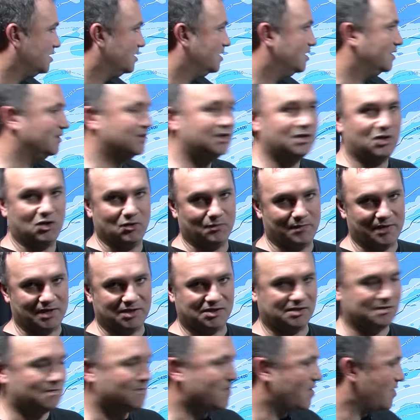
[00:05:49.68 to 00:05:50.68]
there could be
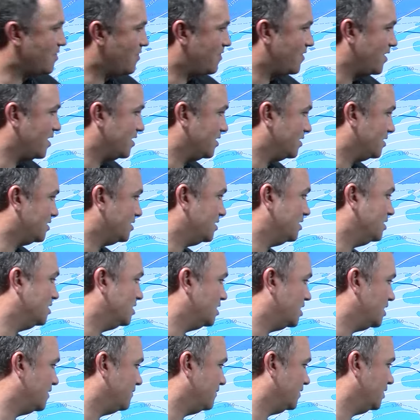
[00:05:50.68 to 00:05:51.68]
some thunder, you
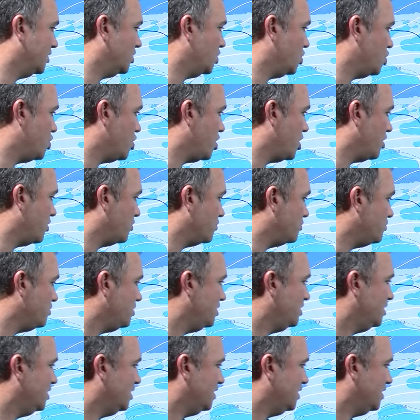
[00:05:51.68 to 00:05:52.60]
never know.